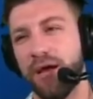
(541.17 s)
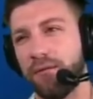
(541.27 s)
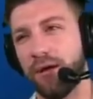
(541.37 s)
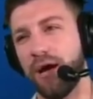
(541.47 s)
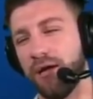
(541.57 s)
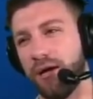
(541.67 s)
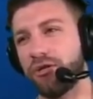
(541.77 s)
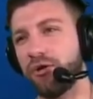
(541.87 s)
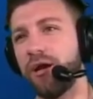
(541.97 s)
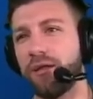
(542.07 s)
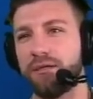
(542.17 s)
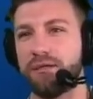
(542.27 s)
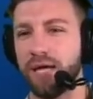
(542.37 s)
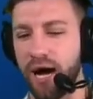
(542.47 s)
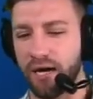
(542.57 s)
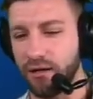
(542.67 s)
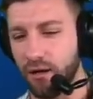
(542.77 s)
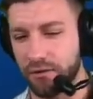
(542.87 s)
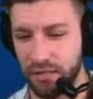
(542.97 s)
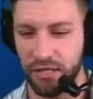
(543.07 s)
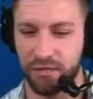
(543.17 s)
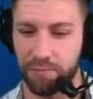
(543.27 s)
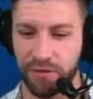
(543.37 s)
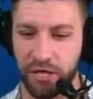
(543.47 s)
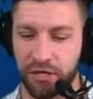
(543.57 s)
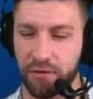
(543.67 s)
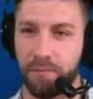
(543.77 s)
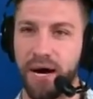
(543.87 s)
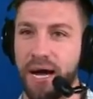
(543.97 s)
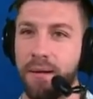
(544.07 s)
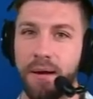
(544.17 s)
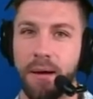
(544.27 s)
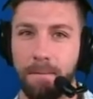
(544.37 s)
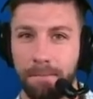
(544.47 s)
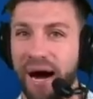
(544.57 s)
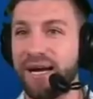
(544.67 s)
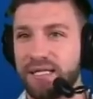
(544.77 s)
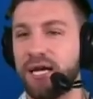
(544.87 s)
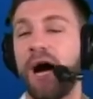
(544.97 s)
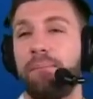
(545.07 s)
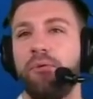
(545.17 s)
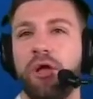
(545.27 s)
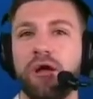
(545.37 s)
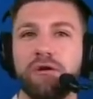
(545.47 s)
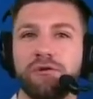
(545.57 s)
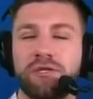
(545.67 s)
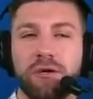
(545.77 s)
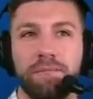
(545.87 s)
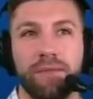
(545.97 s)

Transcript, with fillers: and I, I try to diagnose each position by my top players.